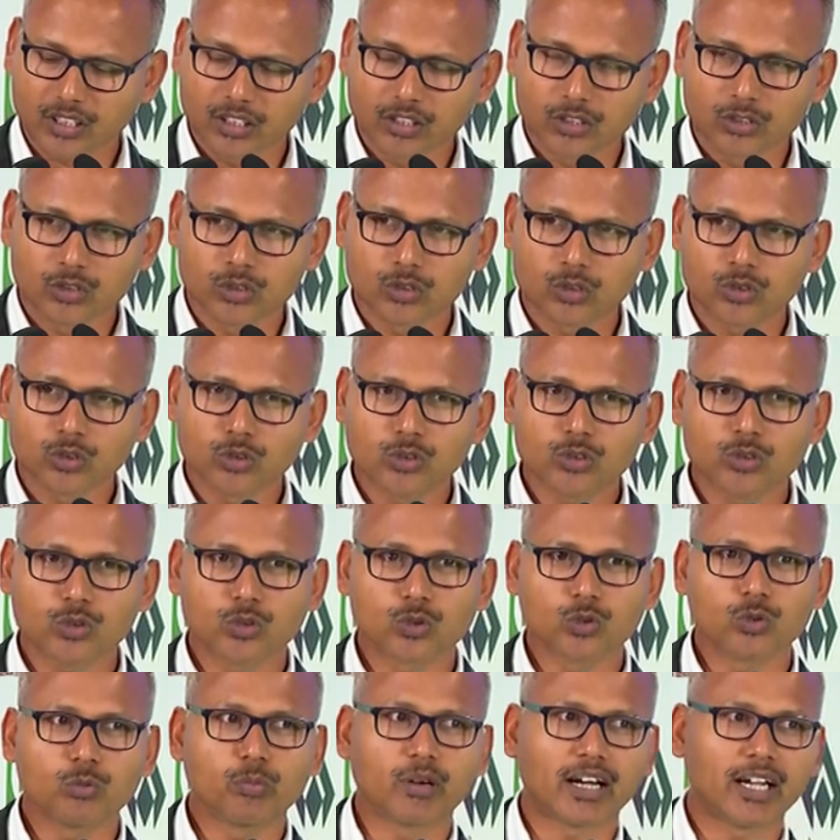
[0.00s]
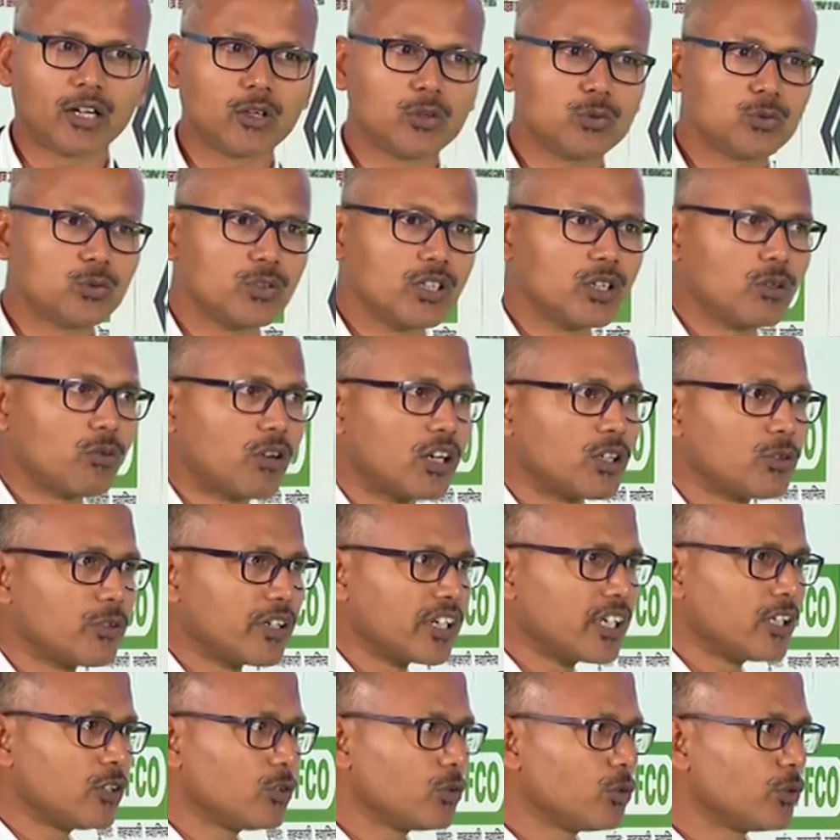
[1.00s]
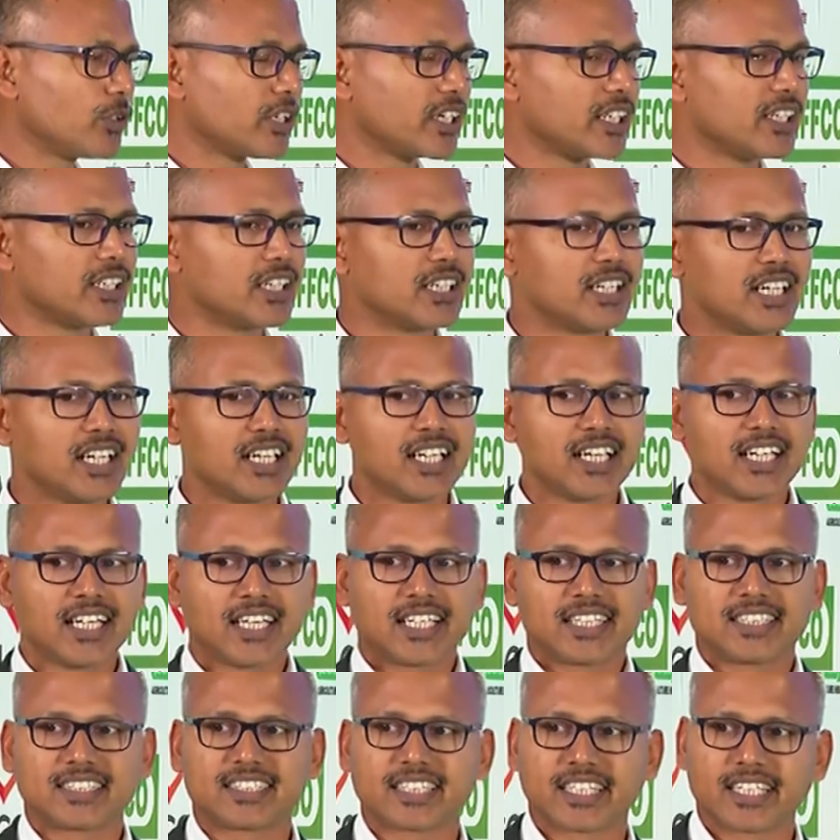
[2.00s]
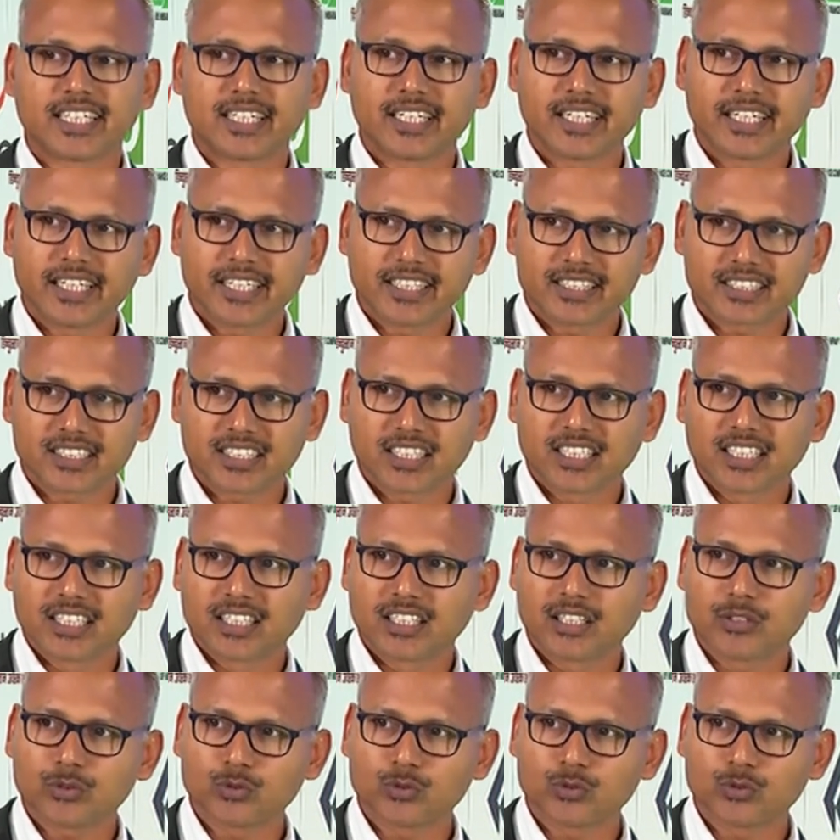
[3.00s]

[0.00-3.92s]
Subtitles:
So through biofuel, what we can do, we can generate the